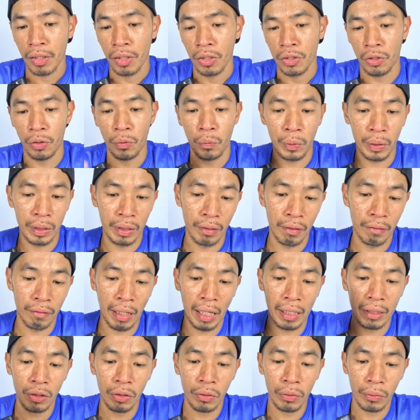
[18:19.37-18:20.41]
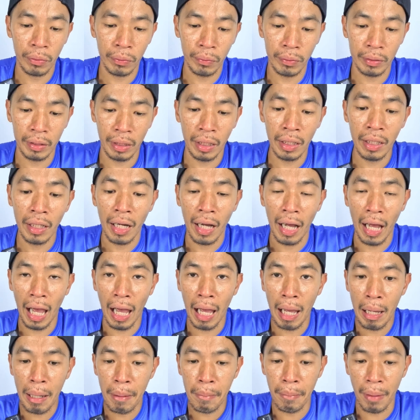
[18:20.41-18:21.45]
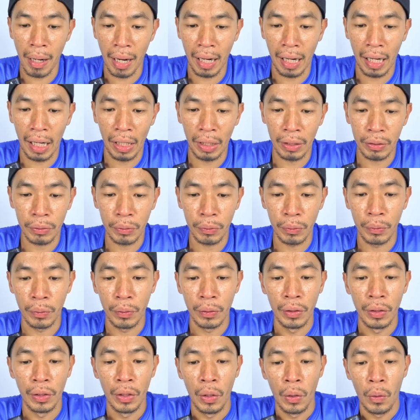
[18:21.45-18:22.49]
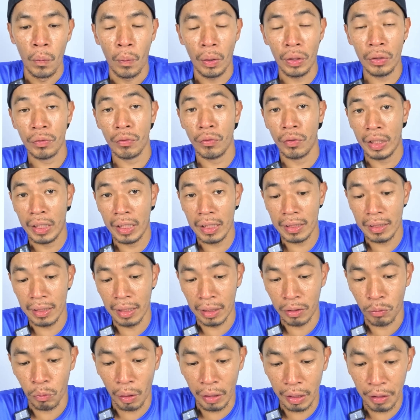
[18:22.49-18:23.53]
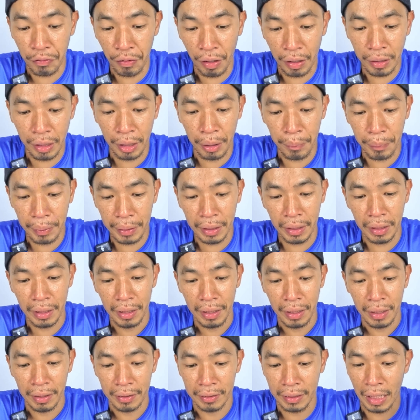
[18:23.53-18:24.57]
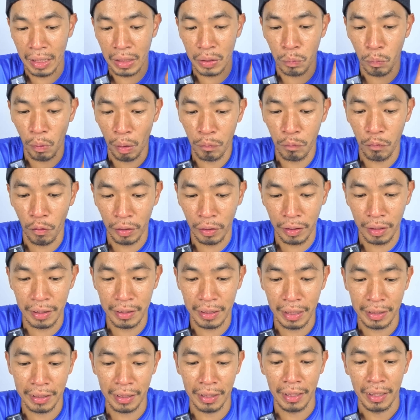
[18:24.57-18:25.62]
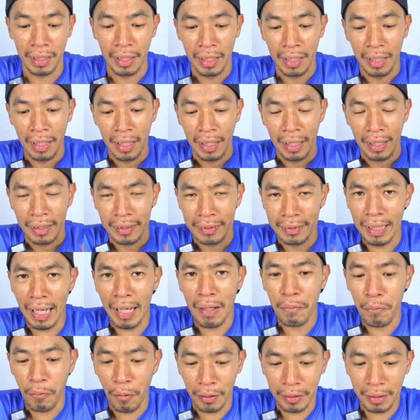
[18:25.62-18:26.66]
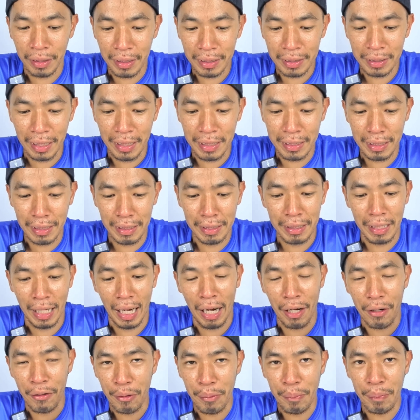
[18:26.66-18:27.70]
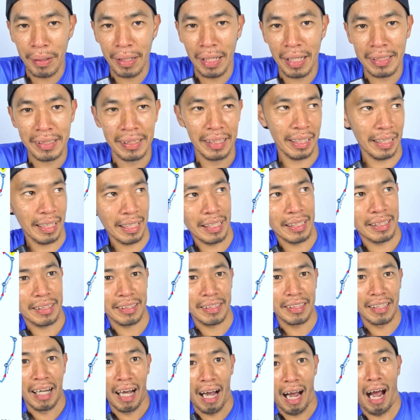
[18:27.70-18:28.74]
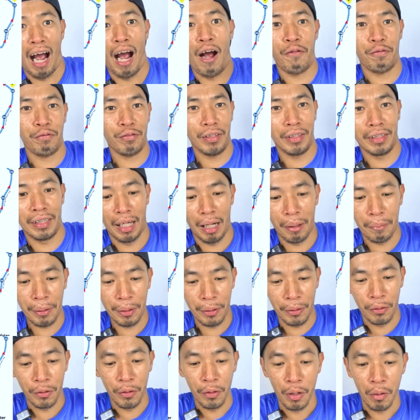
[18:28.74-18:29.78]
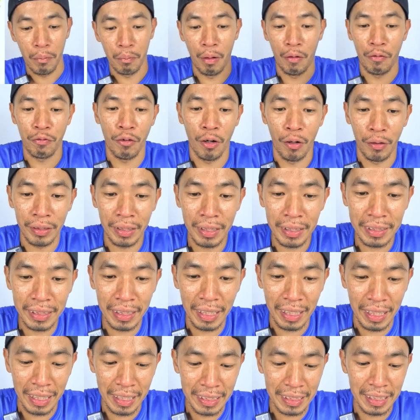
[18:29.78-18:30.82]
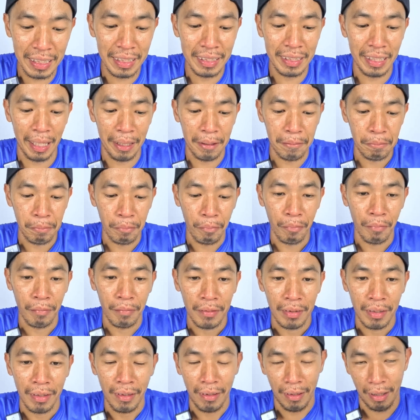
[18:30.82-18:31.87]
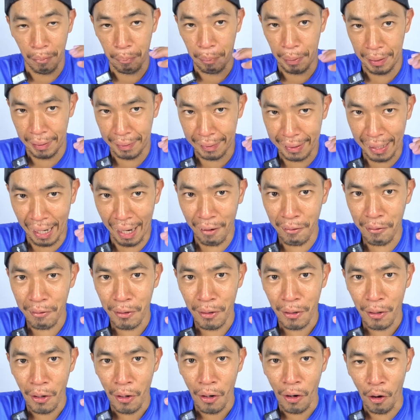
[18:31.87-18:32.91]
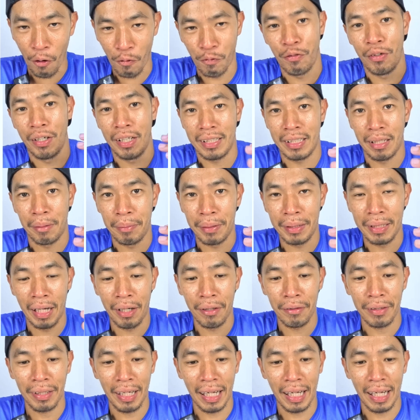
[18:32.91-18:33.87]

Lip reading: So we run to the MR2. Once we hit the 25 km, there's one water station. That water station, I remember last year is after the uphill. But for this year, it seems like a bit down. Hopefully it's a bit down.